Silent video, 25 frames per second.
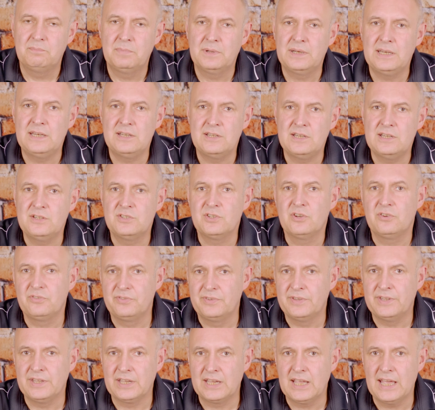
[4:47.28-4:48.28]
But it is
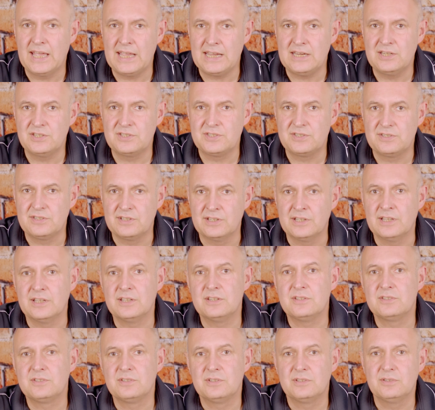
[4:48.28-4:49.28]
often the case
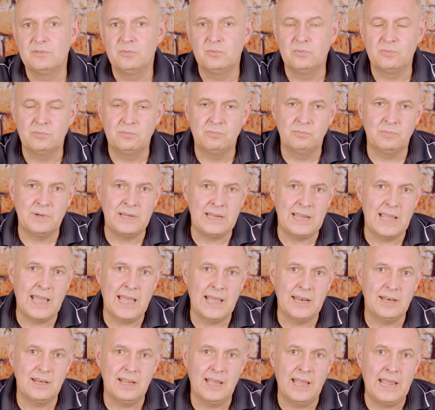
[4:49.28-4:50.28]
that we
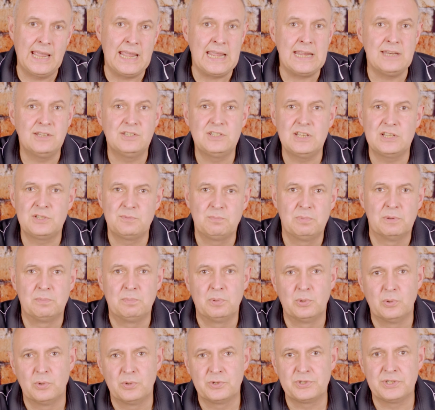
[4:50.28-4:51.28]
get a
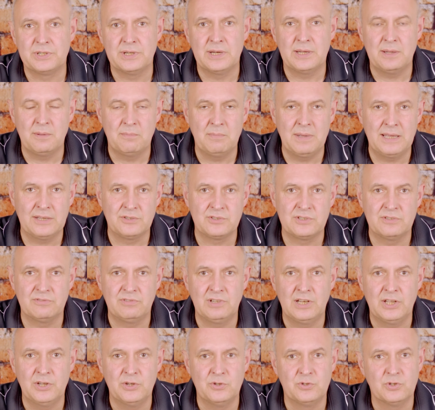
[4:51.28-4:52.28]
disproportionate amount of
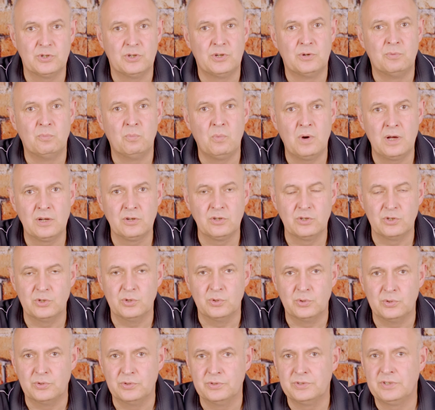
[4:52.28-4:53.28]
load on one
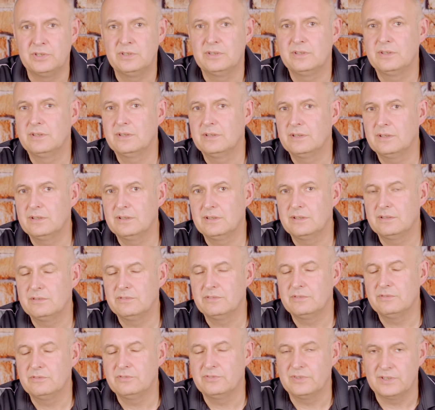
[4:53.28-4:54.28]
cord
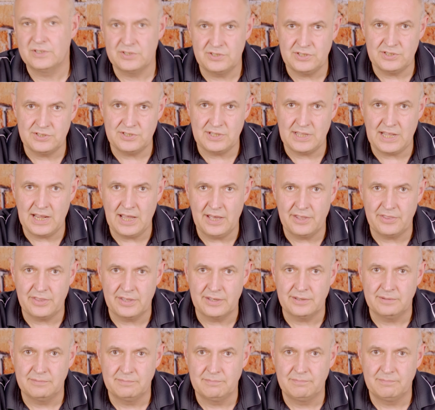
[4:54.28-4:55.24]
versus the other.